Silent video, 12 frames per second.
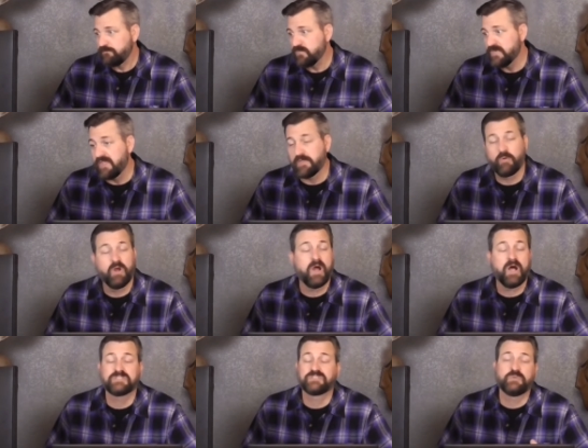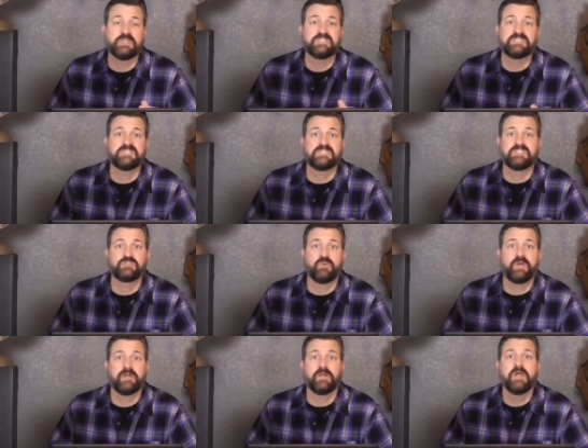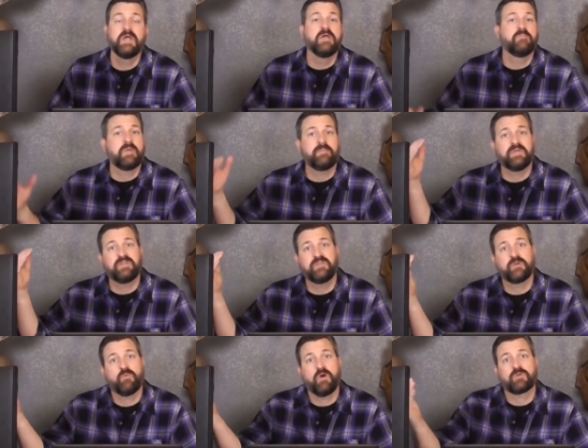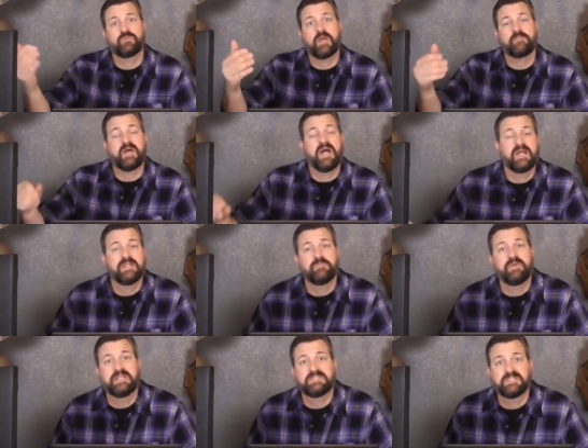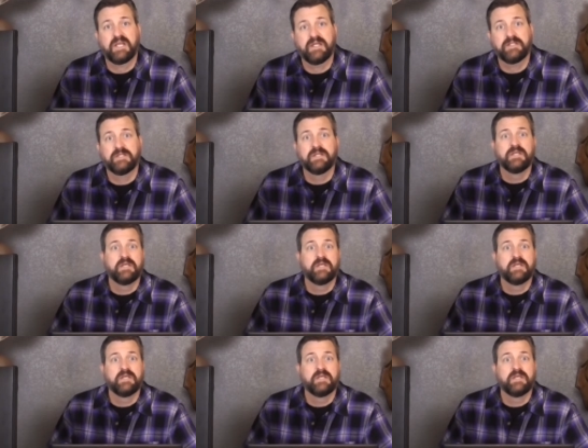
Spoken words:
Now there are also instances where maybe a deer walked right behind the bait site,